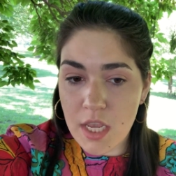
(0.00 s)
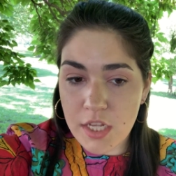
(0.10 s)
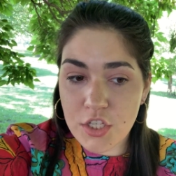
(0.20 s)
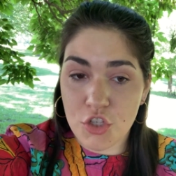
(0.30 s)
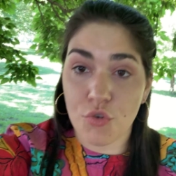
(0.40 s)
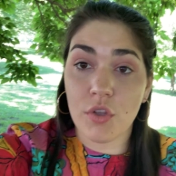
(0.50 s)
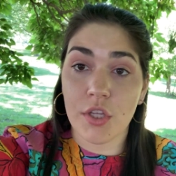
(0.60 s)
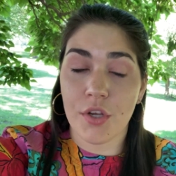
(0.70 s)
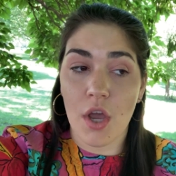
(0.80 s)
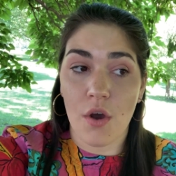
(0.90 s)
And to
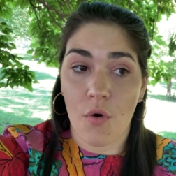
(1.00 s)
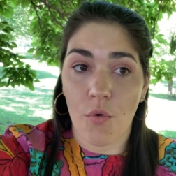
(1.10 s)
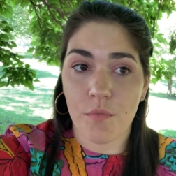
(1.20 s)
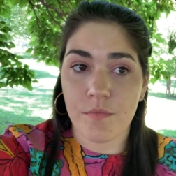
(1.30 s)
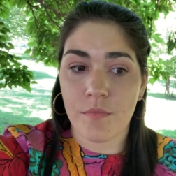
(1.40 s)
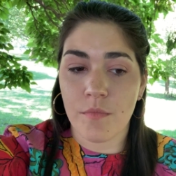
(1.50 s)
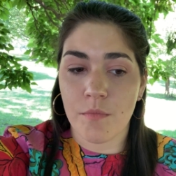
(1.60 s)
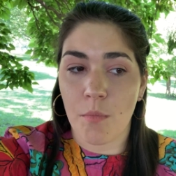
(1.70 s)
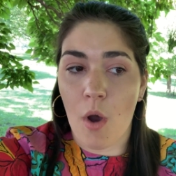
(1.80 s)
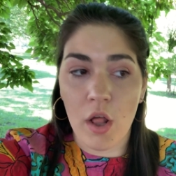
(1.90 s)
truly know,
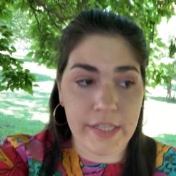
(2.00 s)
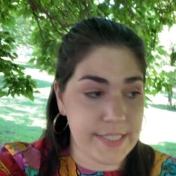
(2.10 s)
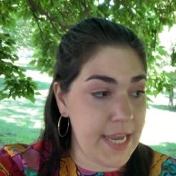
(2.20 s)
all it